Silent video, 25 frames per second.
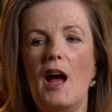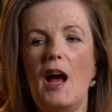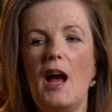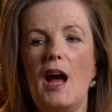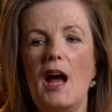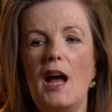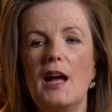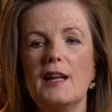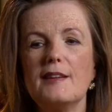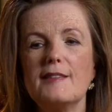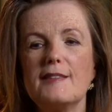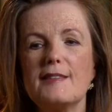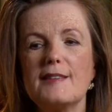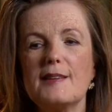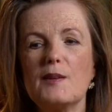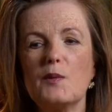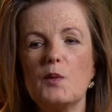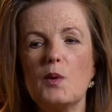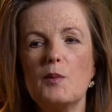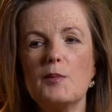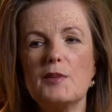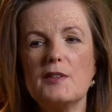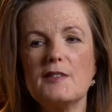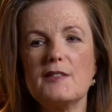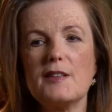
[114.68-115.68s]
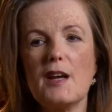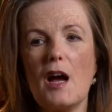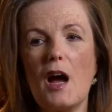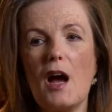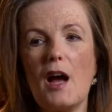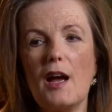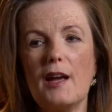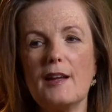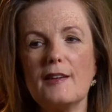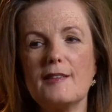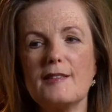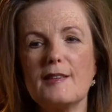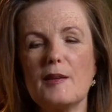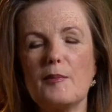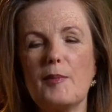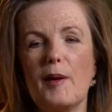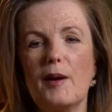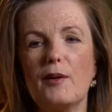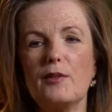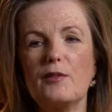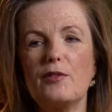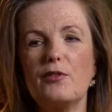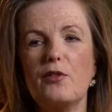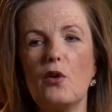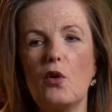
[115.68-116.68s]
And the woman died
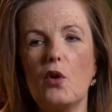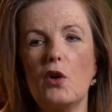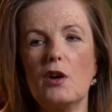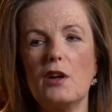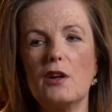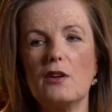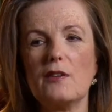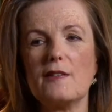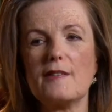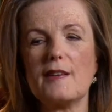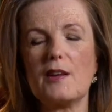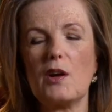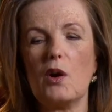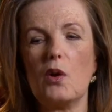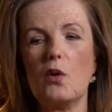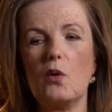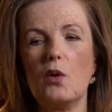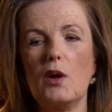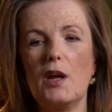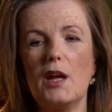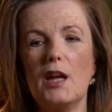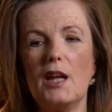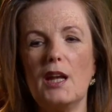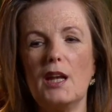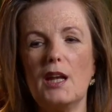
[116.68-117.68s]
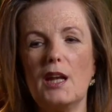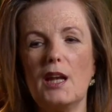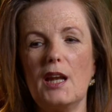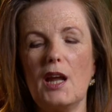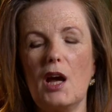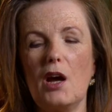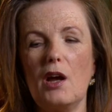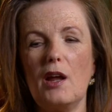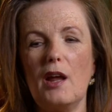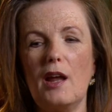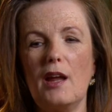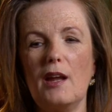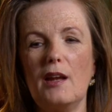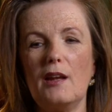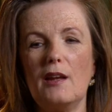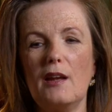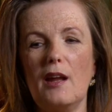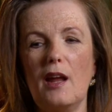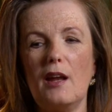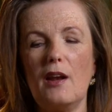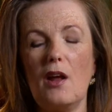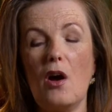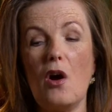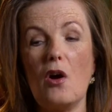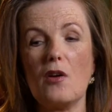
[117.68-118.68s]
about four years ago in, in,
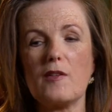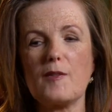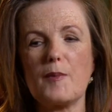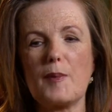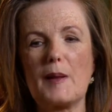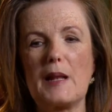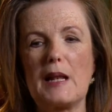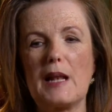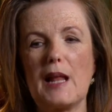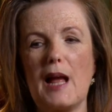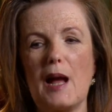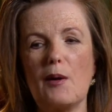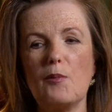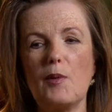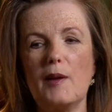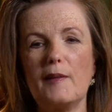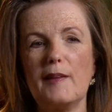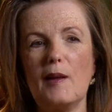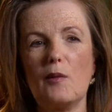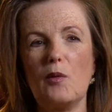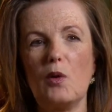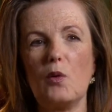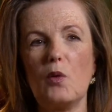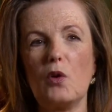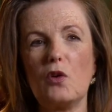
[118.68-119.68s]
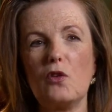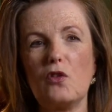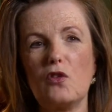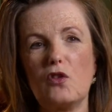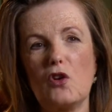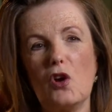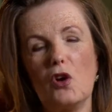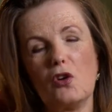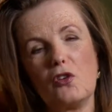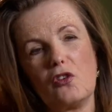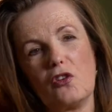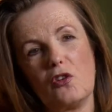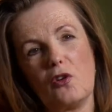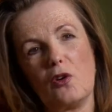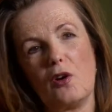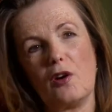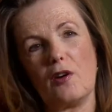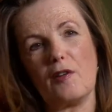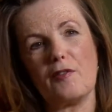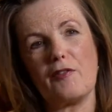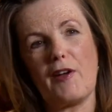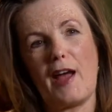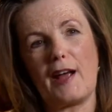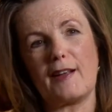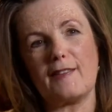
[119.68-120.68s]
in hospital, and when they looked, looked through her
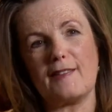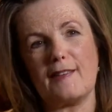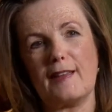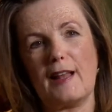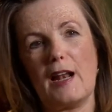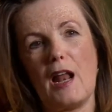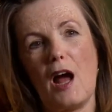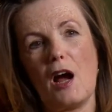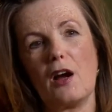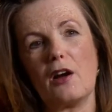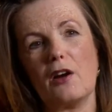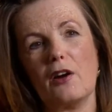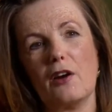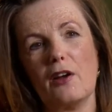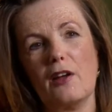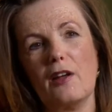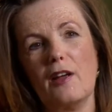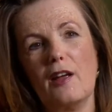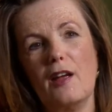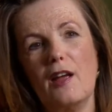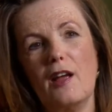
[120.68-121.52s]
effects in the locker,